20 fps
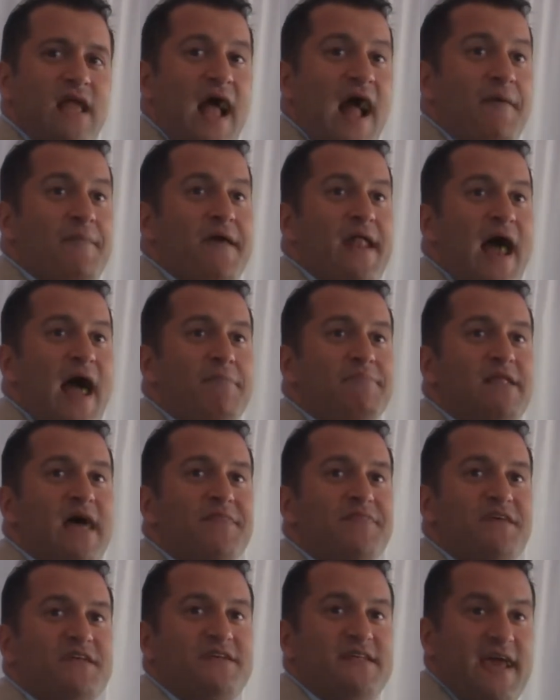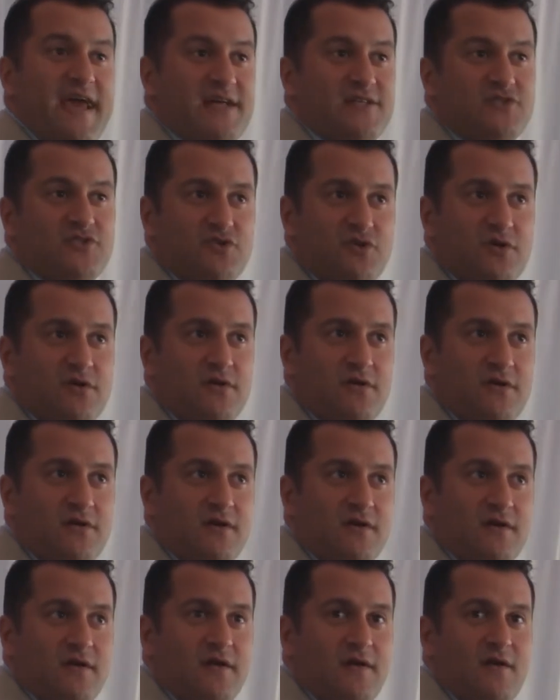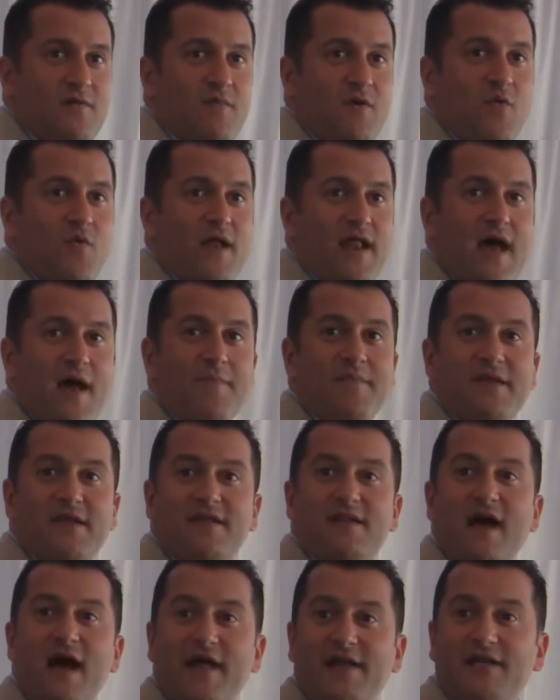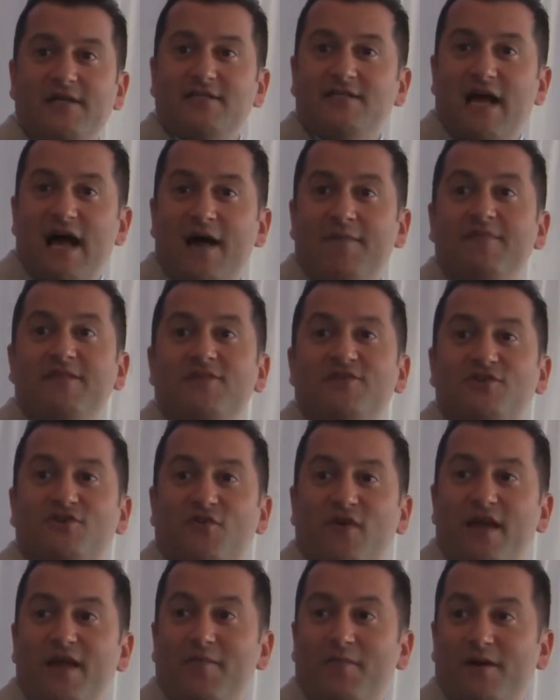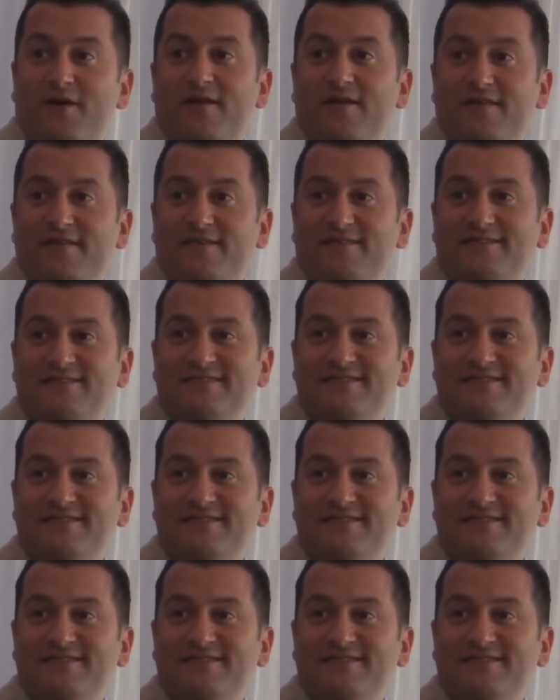I mean, I'm not the dancer, but when I'm in an audience, I'm the screamer.